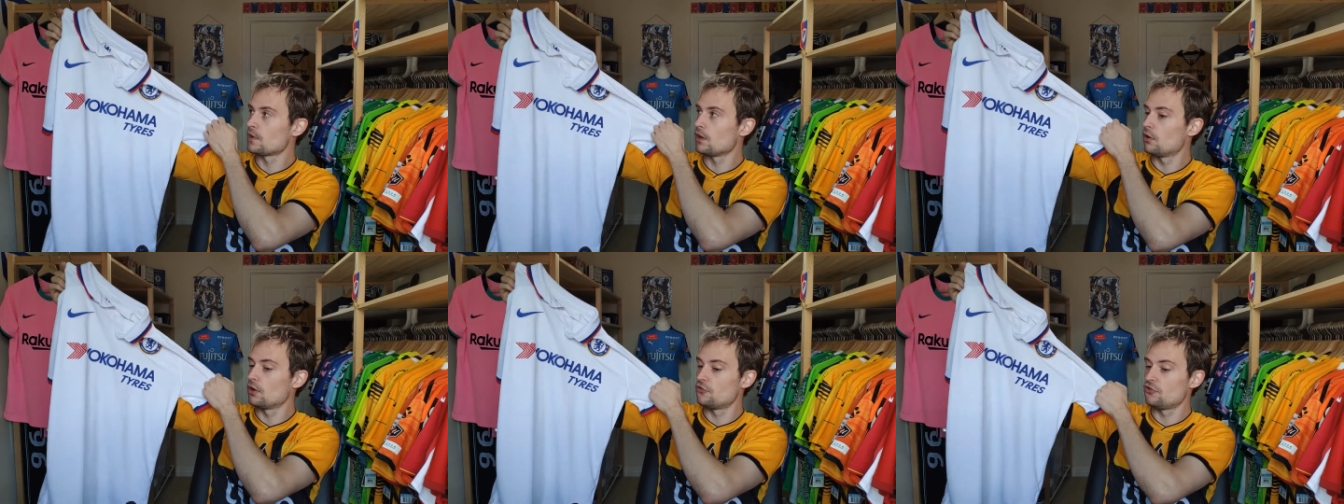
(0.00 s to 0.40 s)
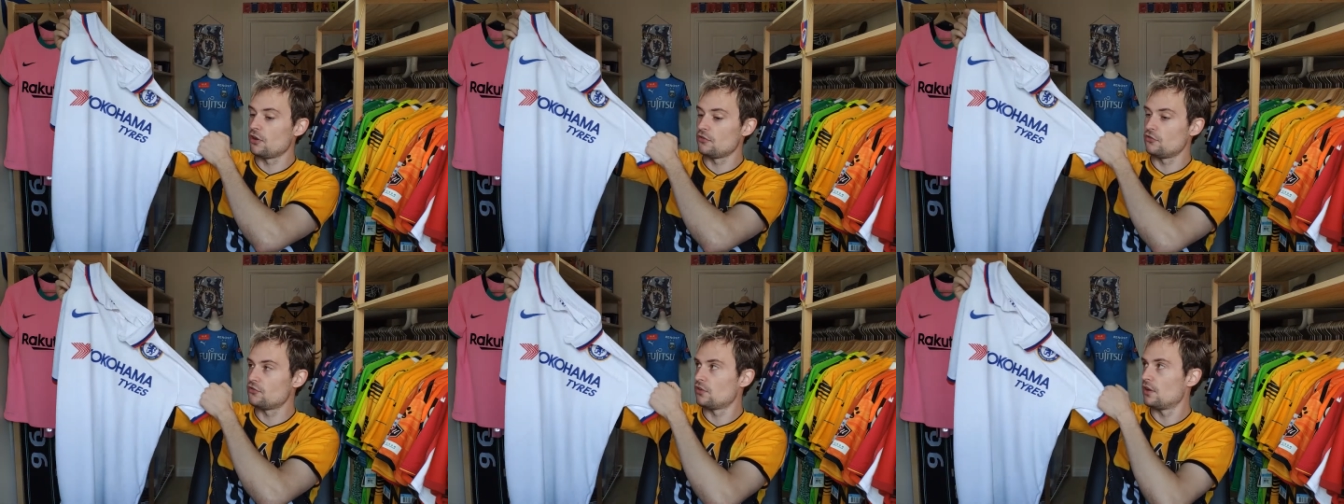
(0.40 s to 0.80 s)
a
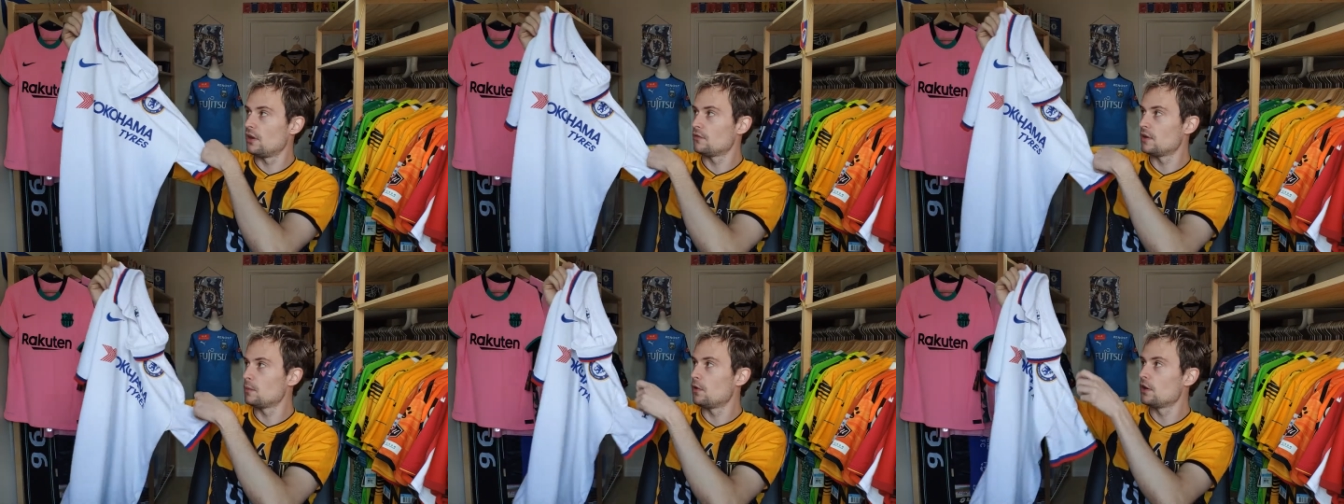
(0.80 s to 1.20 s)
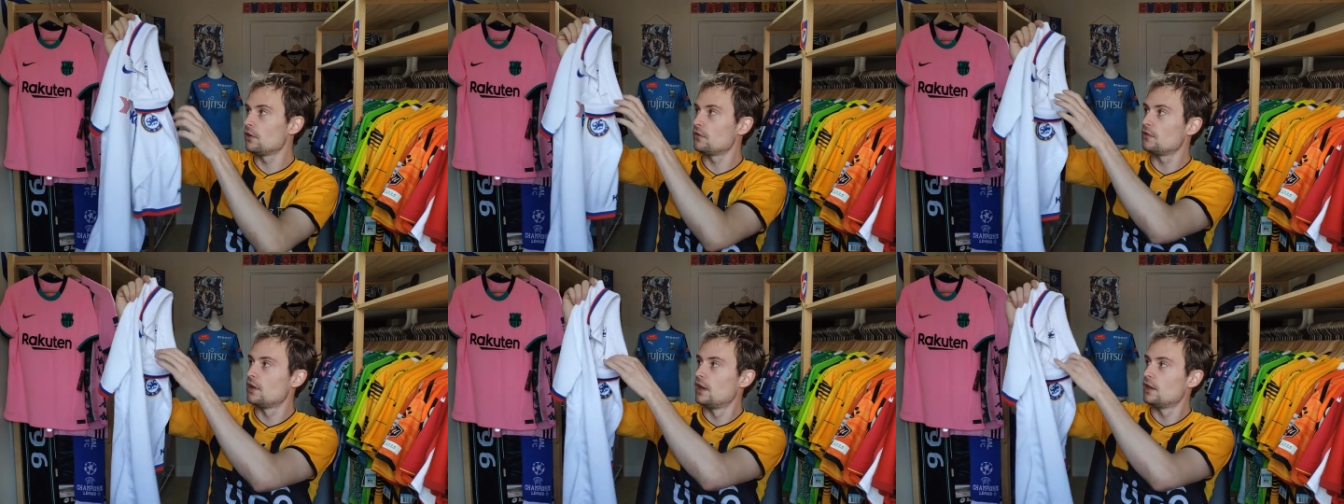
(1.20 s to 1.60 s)
Chelsea shirt, if I'm
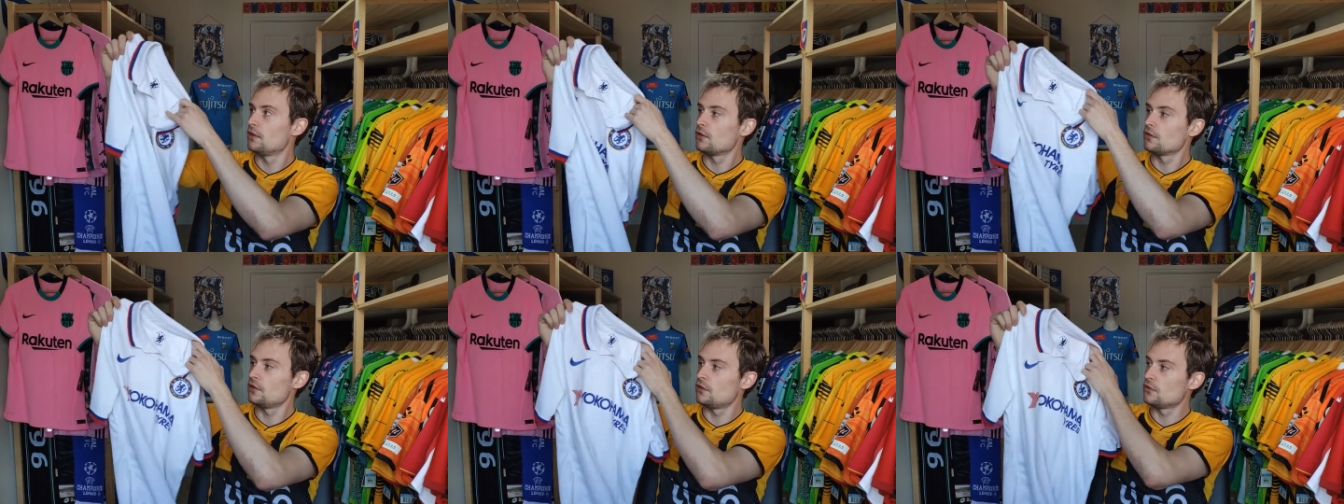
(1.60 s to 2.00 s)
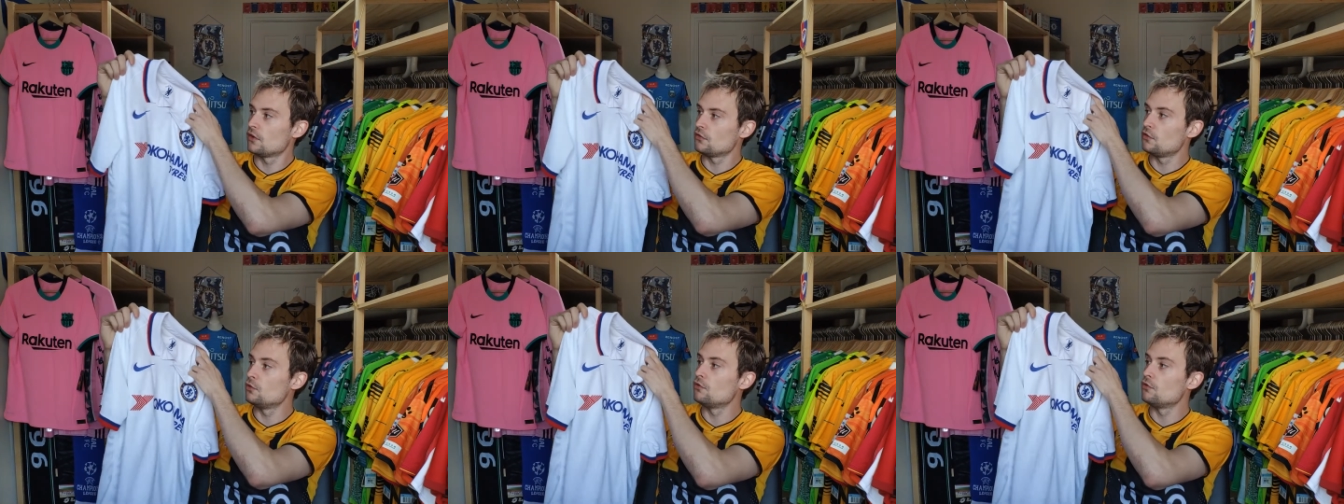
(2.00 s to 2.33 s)
honest, as long as it's not too